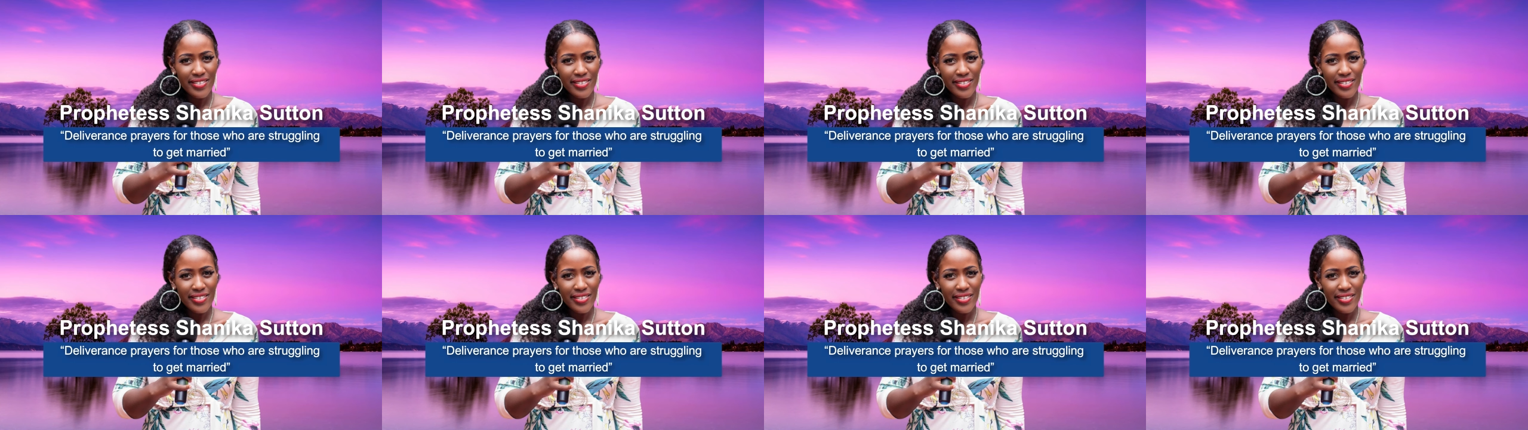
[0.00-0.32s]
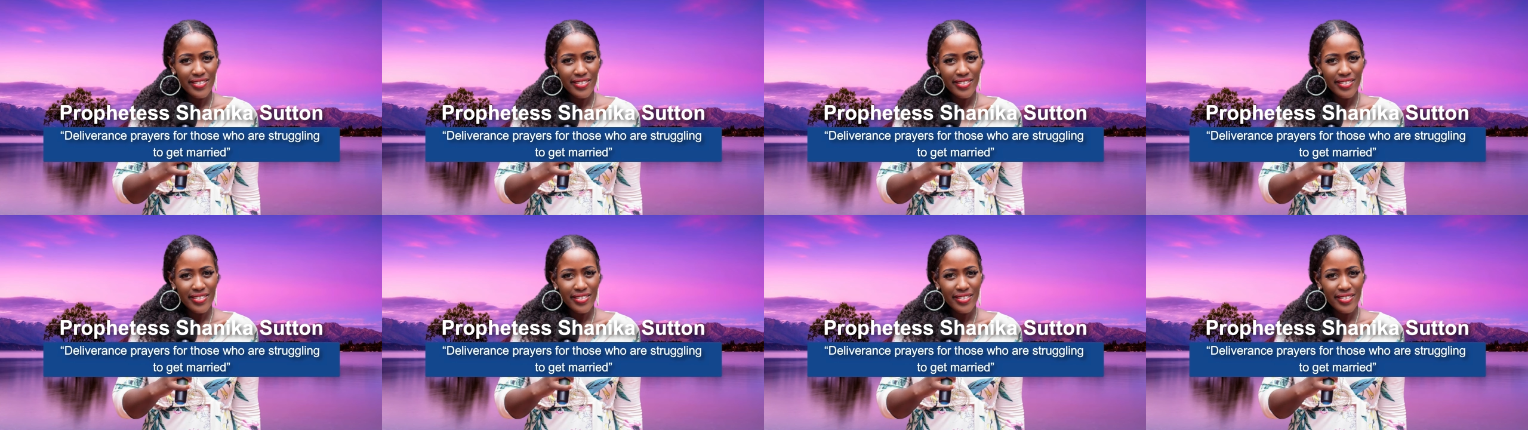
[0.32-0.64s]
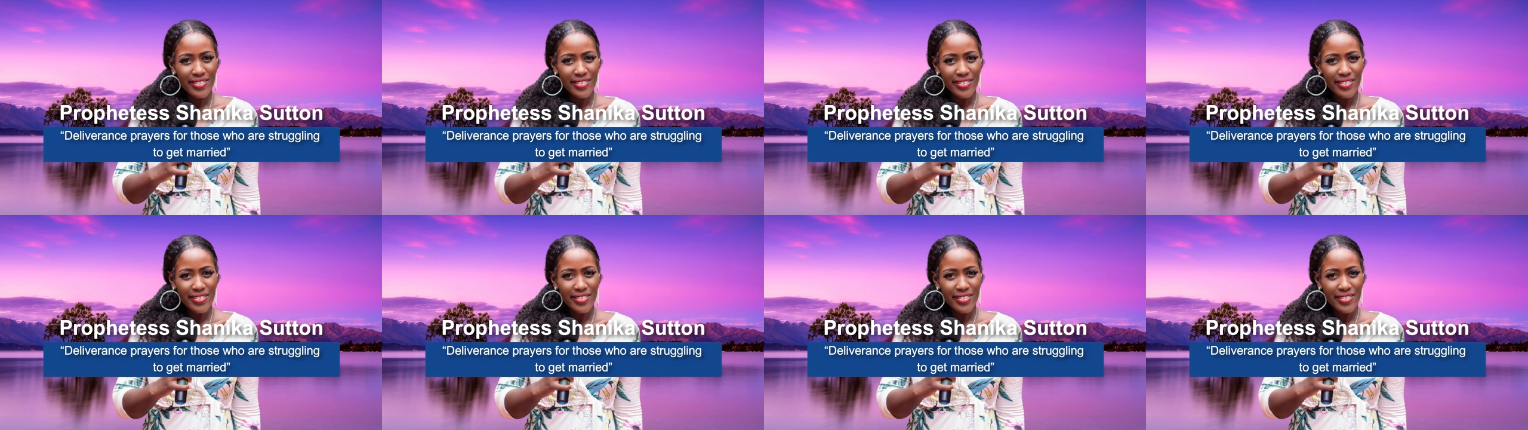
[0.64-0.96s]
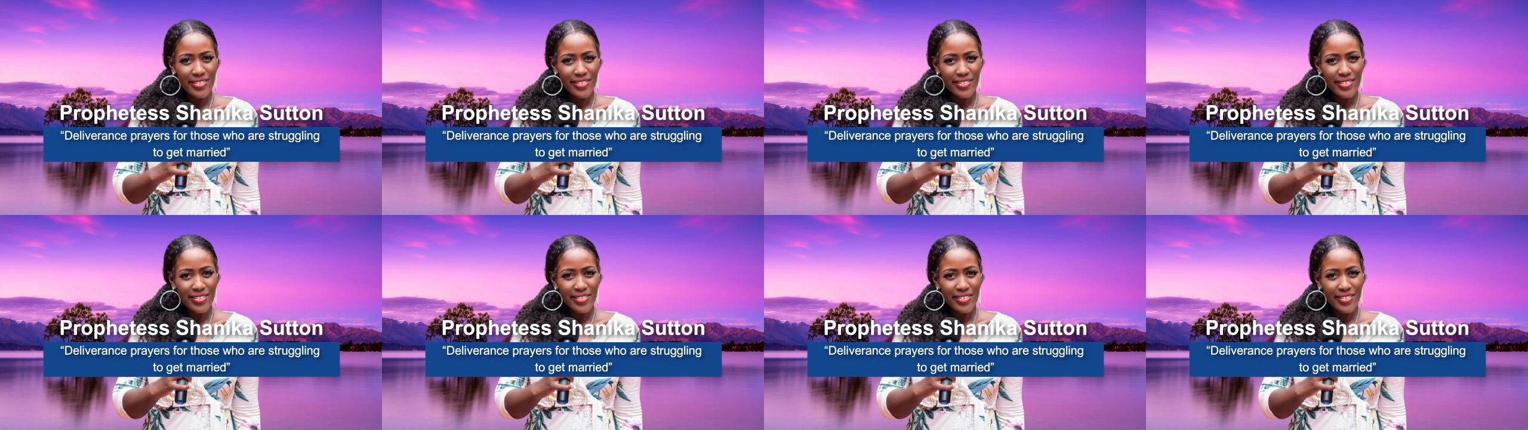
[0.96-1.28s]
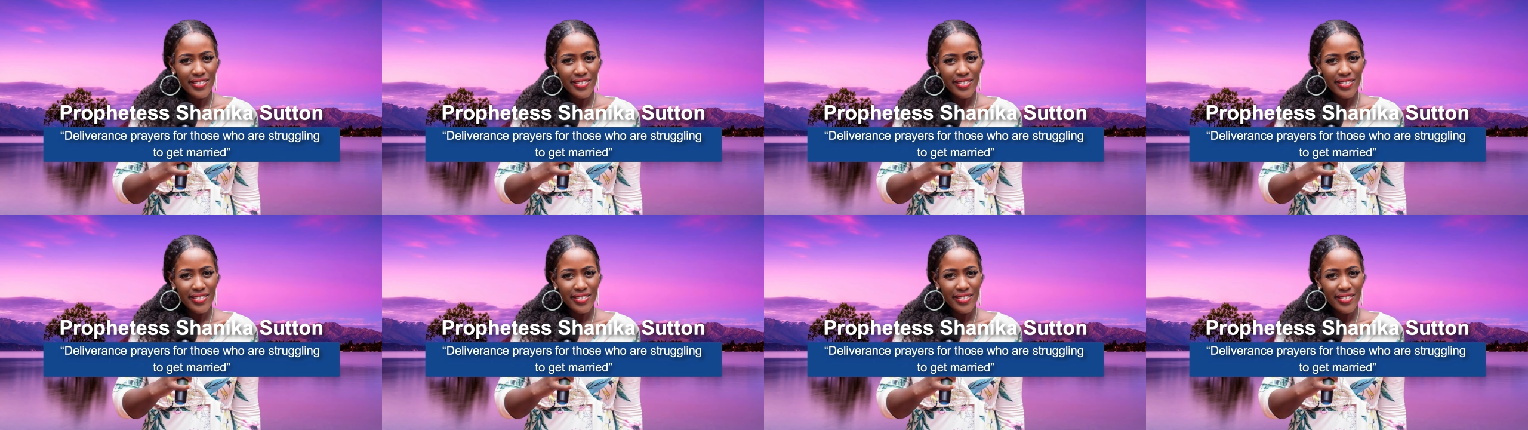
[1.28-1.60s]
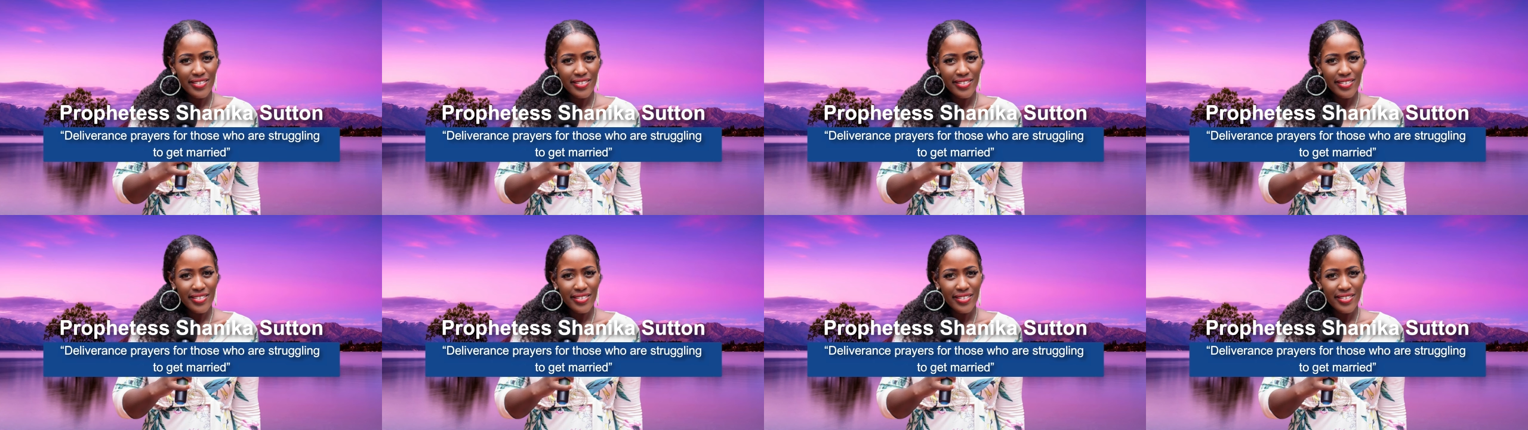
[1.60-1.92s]

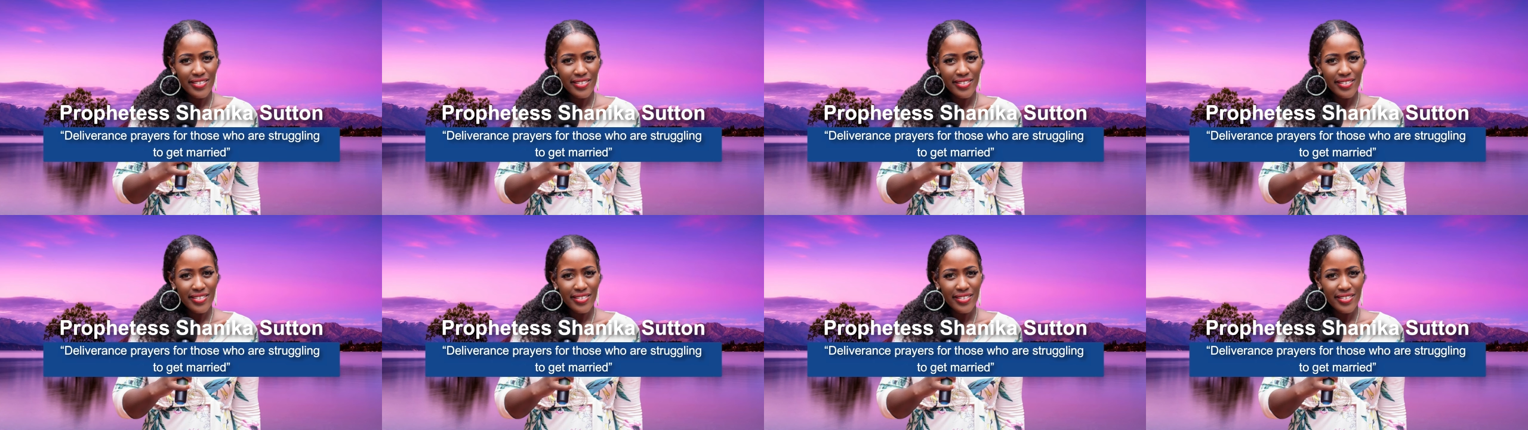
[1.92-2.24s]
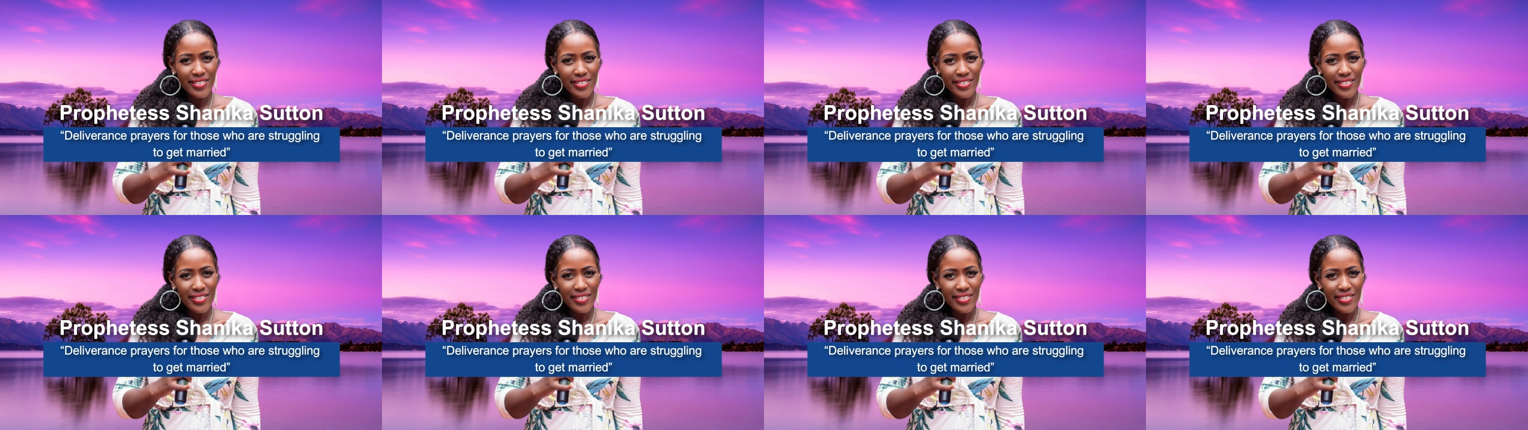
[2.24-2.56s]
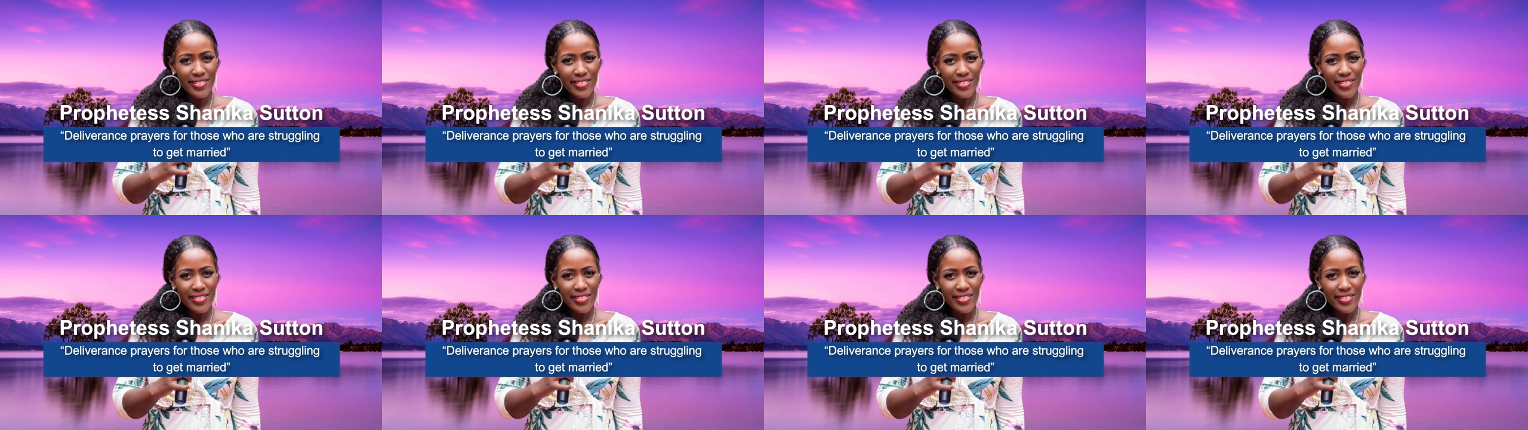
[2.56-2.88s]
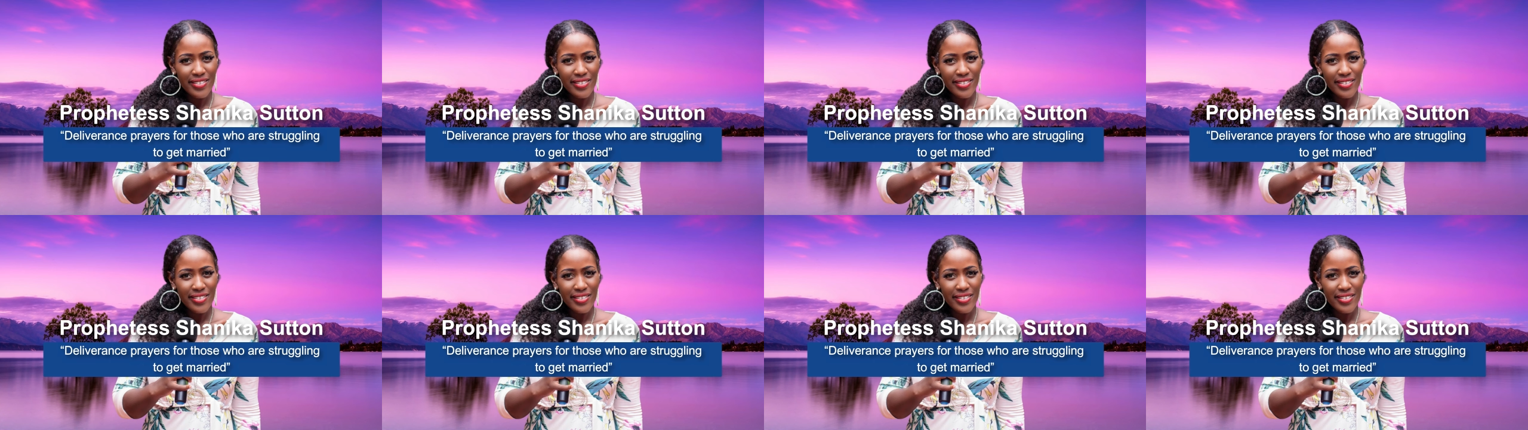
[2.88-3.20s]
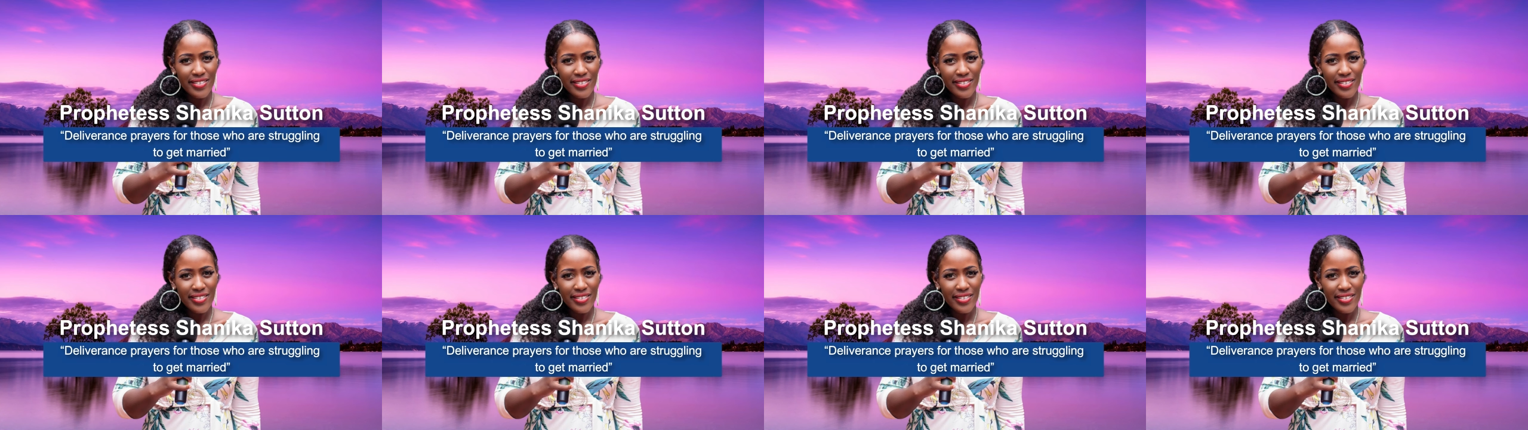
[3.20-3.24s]
[no speech]